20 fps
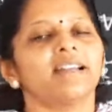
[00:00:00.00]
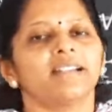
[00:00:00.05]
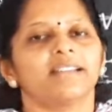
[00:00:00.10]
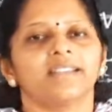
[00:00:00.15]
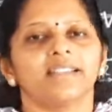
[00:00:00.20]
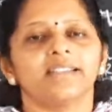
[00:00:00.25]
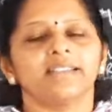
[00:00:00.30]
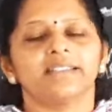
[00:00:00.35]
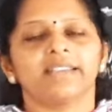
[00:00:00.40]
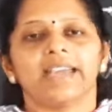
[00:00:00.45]

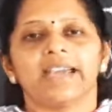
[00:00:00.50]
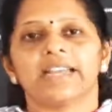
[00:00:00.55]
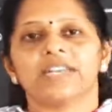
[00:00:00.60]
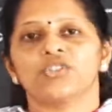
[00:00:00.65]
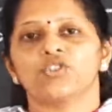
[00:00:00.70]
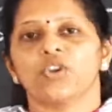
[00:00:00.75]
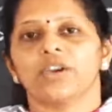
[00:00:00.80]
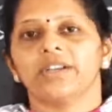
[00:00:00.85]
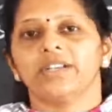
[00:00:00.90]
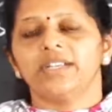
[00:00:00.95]
are there, they
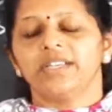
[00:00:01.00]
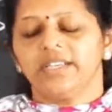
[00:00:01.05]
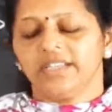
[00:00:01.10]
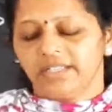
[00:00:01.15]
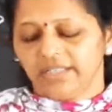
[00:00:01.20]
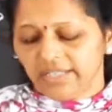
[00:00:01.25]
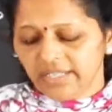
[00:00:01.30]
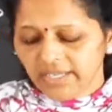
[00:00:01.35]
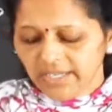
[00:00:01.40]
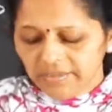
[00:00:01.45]
are joining
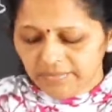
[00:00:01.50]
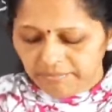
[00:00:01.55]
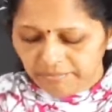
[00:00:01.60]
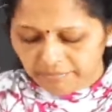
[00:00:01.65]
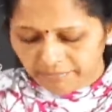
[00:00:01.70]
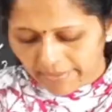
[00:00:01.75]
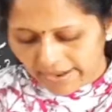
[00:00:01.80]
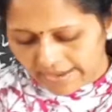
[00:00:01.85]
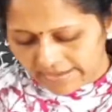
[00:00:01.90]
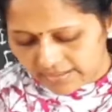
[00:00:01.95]
in
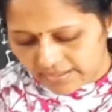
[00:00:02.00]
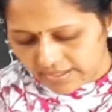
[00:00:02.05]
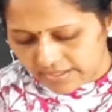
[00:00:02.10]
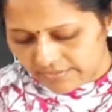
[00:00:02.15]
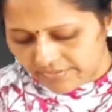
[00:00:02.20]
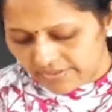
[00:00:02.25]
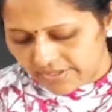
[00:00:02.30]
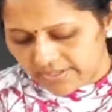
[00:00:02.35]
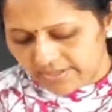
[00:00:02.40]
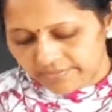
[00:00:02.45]
the
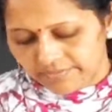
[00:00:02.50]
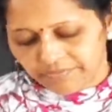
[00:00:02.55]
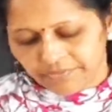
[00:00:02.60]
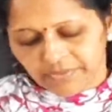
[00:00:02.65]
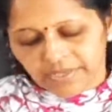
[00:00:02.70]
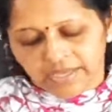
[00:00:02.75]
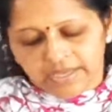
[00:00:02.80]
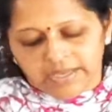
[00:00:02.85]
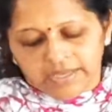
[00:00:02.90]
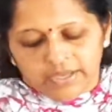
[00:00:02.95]
parallel one.
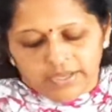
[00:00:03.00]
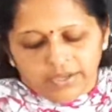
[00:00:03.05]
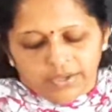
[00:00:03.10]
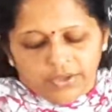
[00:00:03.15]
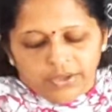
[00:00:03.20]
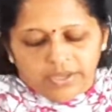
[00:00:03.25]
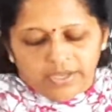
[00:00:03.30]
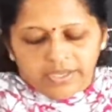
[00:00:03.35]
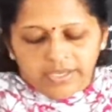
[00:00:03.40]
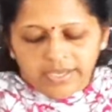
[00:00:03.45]

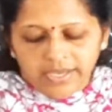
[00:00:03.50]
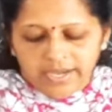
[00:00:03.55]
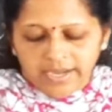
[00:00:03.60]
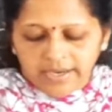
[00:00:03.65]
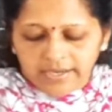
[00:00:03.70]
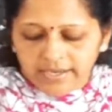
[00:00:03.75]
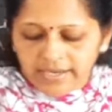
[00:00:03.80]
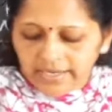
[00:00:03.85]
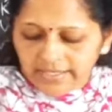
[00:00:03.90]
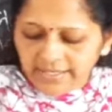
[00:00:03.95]

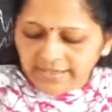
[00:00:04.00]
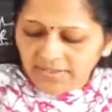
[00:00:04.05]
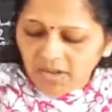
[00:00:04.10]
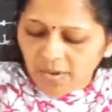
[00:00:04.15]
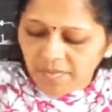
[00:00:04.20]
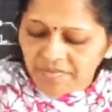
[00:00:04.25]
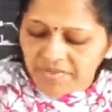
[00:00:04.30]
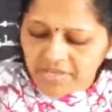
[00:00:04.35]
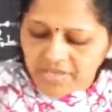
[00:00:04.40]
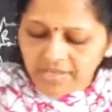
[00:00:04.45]
Here it is
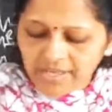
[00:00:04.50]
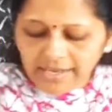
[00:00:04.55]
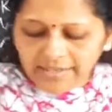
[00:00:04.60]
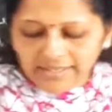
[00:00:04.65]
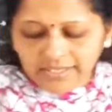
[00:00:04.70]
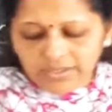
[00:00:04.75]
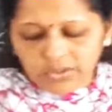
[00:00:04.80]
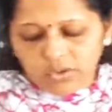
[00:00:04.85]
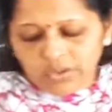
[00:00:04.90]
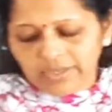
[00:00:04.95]
observed that
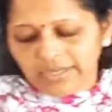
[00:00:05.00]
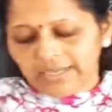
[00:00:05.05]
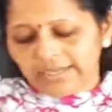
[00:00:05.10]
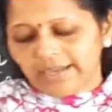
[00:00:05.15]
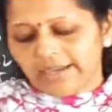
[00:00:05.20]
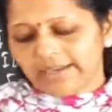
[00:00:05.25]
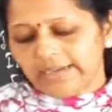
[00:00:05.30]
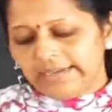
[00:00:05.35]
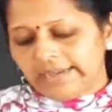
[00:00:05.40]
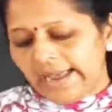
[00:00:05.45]
the total
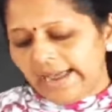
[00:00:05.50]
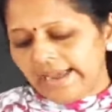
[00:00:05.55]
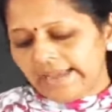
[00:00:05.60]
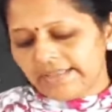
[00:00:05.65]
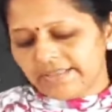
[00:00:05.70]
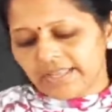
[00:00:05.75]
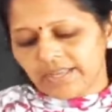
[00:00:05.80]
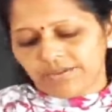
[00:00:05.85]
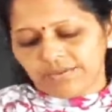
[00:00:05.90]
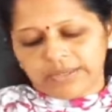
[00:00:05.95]
current
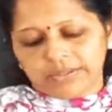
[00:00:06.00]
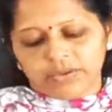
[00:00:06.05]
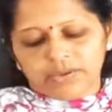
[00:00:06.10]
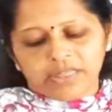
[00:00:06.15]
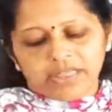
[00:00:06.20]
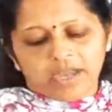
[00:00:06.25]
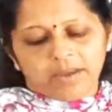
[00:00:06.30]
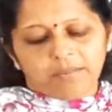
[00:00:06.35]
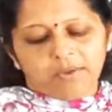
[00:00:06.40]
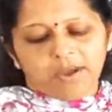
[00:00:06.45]
I is equal
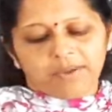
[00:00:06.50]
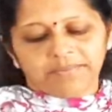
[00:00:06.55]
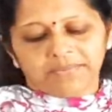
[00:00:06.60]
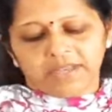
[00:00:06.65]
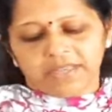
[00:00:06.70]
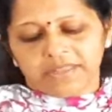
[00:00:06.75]
to sum of